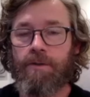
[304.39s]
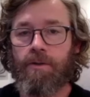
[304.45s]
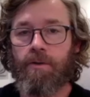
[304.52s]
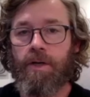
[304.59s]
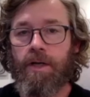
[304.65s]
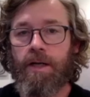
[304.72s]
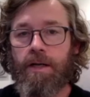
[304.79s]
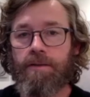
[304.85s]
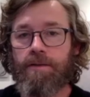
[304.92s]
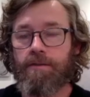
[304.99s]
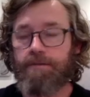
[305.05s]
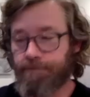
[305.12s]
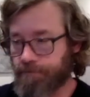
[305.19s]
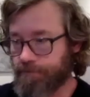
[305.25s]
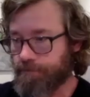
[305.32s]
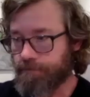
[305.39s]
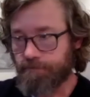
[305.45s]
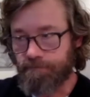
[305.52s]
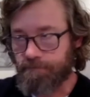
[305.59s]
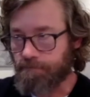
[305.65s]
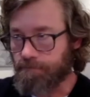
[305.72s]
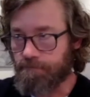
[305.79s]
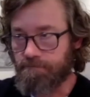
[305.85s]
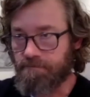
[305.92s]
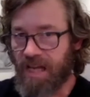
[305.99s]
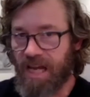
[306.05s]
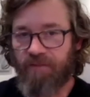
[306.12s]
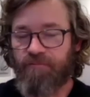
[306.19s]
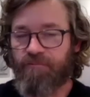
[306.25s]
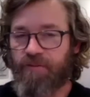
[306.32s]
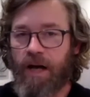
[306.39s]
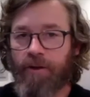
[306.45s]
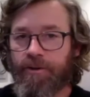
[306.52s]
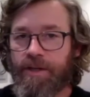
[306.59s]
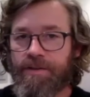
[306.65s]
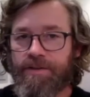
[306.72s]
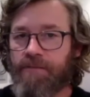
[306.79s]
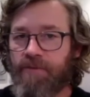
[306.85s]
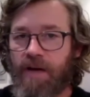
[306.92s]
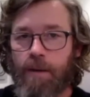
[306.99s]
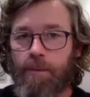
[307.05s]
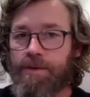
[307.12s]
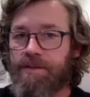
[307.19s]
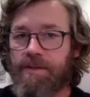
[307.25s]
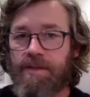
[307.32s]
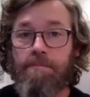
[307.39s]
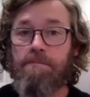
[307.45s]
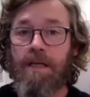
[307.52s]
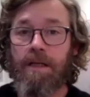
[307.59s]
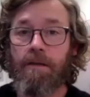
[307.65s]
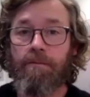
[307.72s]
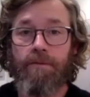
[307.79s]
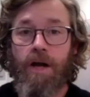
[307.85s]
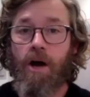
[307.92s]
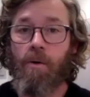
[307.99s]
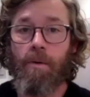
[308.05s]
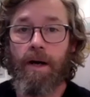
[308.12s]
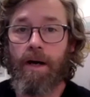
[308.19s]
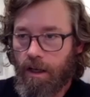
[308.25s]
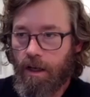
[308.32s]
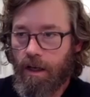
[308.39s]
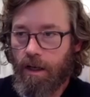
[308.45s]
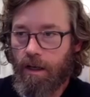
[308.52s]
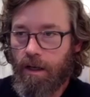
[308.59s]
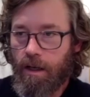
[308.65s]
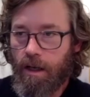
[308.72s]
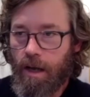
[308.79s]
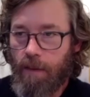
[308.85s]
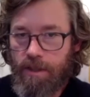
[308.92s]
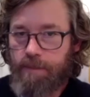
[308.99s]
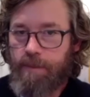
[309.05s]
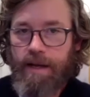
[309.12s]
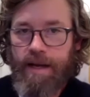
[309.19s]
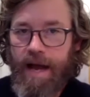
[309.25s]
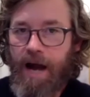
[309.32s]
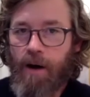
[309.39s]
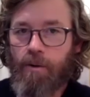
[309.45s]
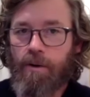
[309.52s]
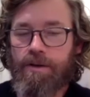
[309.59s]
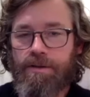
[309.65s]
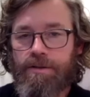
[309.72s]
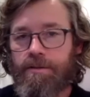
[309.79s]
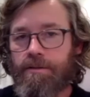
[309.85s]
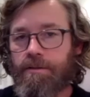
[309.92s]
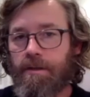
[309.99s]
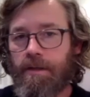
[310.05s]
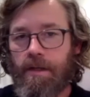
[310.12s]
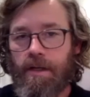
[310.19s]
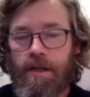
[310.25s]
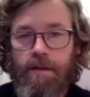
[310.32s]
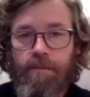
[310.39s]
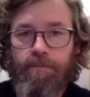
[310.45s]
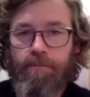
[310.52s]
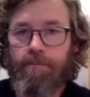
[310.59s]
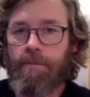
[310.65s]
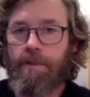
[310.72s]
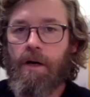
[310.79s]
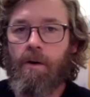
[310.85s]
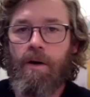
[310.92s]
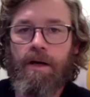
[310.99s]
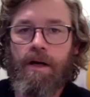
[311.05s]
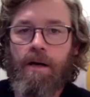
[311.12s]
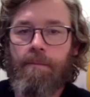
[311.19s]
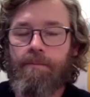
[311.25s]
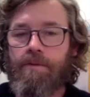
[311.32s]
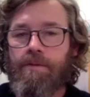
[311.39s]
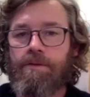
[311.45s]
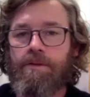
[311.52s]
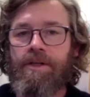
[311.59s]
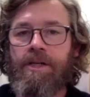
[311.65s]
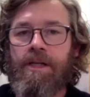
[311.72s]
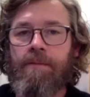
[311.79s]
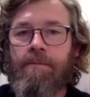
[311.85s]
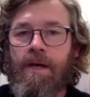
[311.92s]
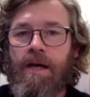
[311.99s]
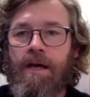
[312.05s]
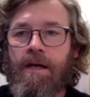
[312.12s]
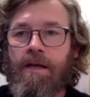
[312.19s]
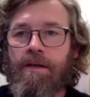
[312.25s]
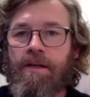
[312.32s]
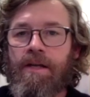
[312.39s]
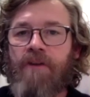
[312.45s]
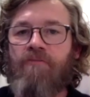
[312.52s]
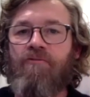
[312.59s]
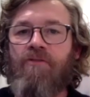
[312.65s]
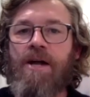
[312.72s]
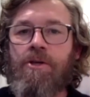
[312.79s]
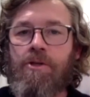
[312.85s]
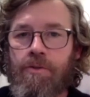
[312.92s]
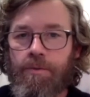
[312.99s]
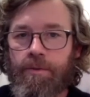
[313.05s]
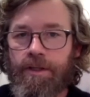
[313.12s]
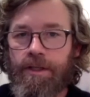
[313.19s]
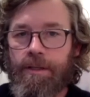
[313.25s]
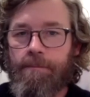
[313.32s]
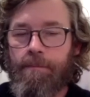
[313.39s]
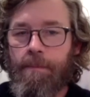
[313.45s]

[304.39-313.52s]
creeks, it felt as if I was in the middle of nowhere. I would spend hours going upstream, and eventually